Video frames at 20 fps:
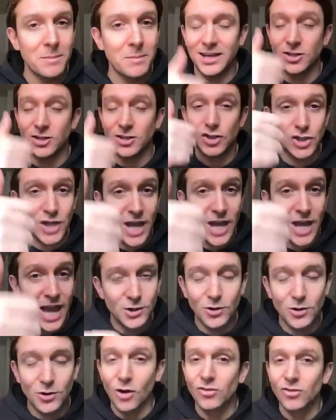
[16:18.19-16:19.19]
They can share
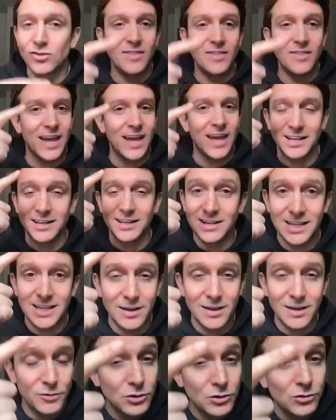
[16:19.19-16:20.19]
your content. They can
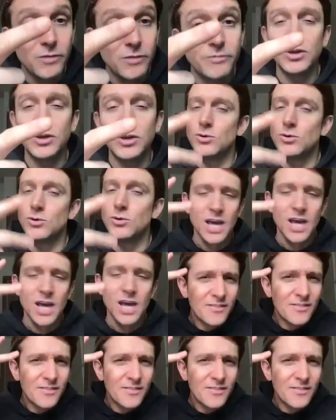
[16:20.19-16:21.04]
give you reviews.